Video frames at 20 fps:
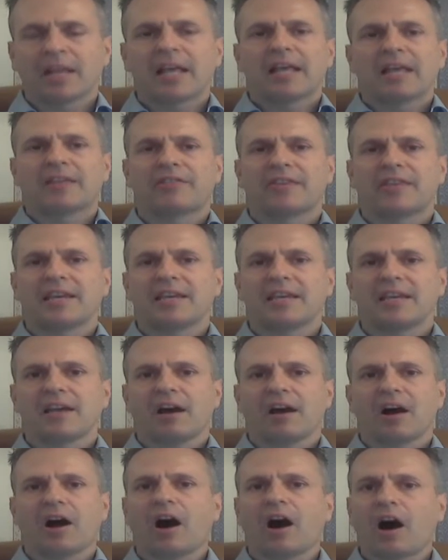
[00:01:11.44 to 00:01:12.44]
the
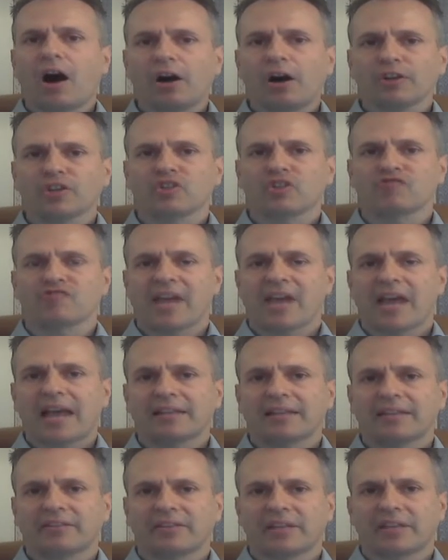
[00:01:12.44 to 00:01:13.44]
harsh
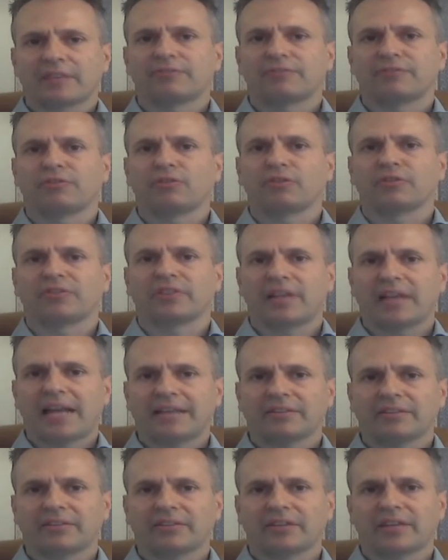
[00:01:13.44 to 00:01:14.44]
reality for
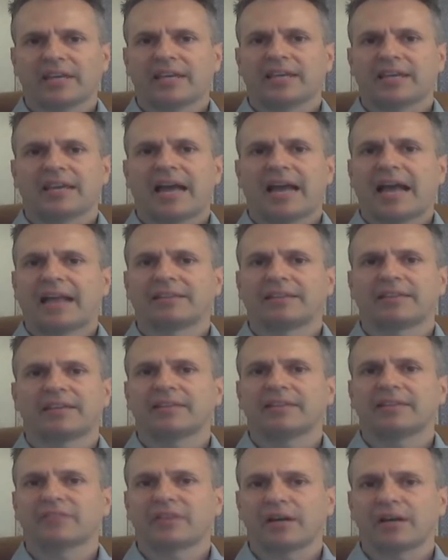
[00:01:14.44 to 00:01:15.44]
Zelensky and
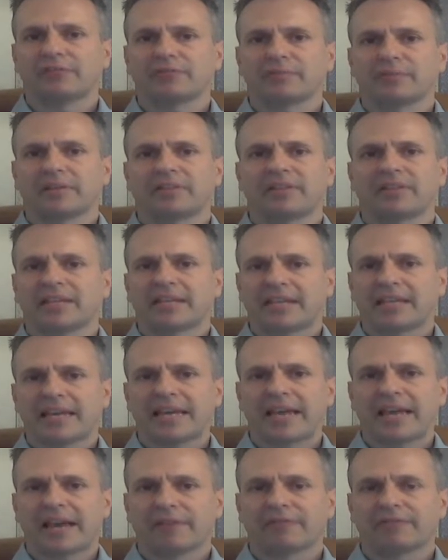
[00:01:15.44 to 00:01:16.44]
his government in
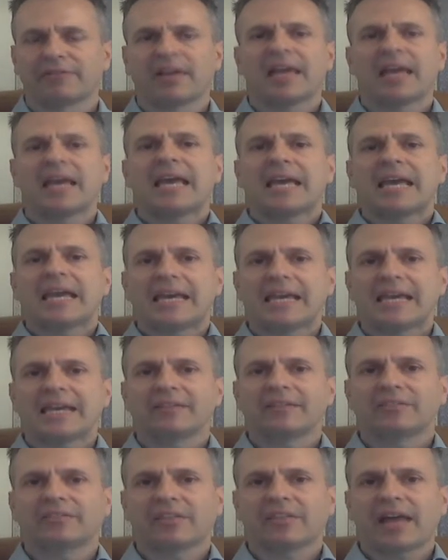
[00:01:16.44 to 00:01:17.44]
Kiev
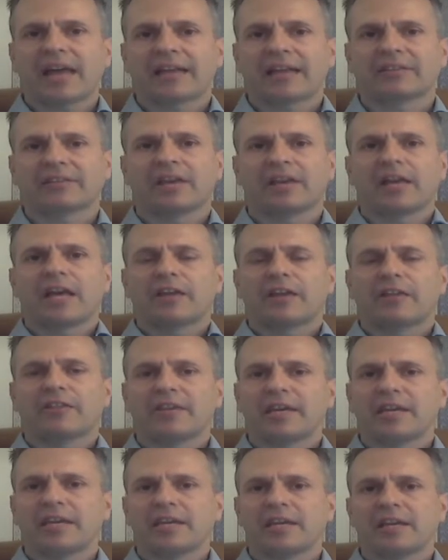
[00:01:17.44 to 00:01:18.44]
is that
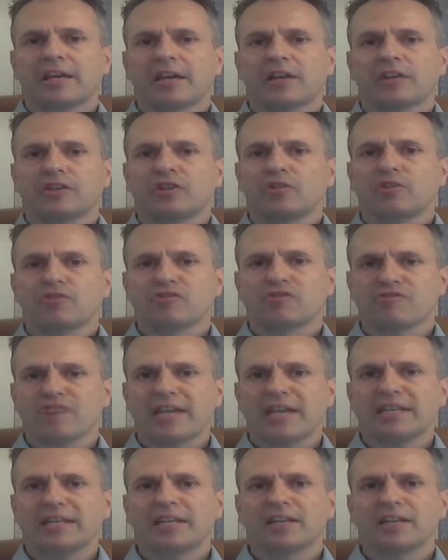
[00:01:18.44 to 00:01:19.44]
the
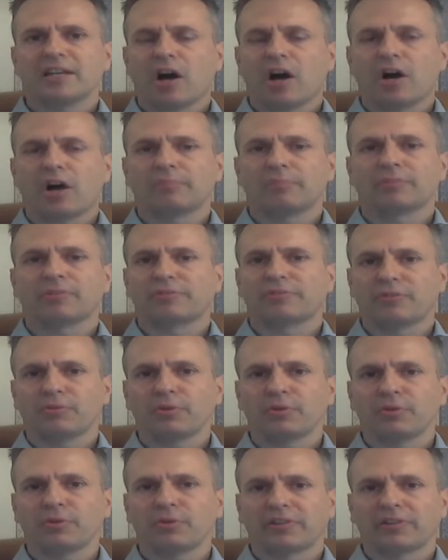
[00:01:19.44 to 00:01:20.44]
Ukrainian armed
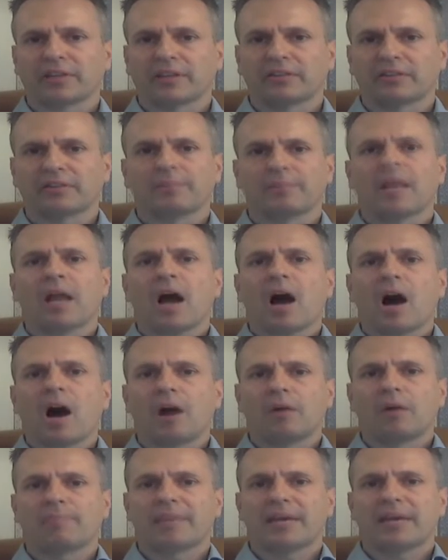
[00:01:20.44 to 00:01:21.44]
forces
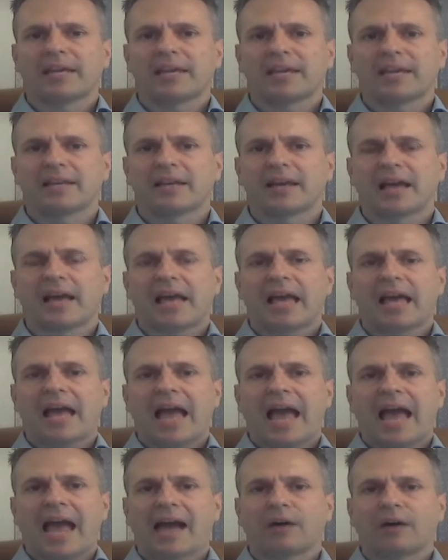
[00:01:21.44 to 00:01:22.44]
are being
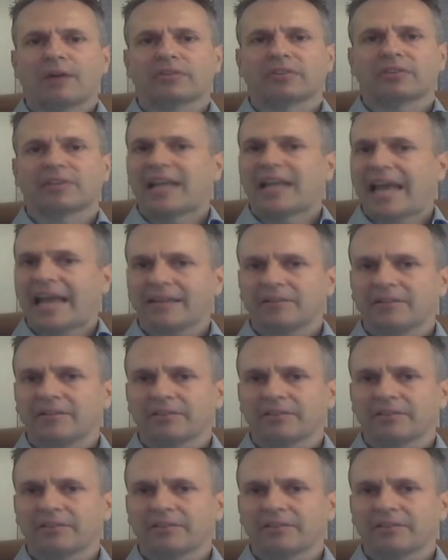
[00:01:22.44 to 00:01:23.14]
outled,